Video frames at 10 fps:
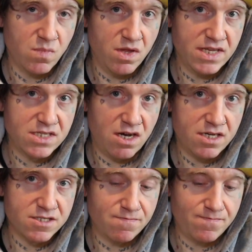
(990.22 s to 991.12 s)
Well, that's
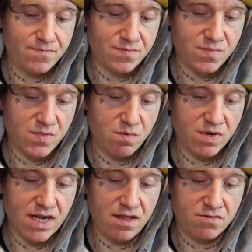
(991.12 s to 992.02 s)
awesome.
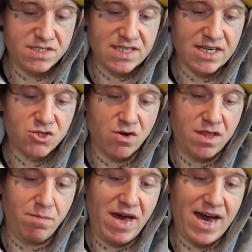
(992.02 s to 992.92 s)
We got a little signature
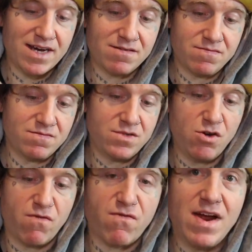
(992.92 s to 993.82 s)
on the back.
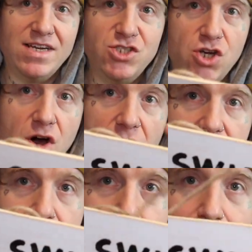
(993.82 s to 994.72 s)
Your friend, John.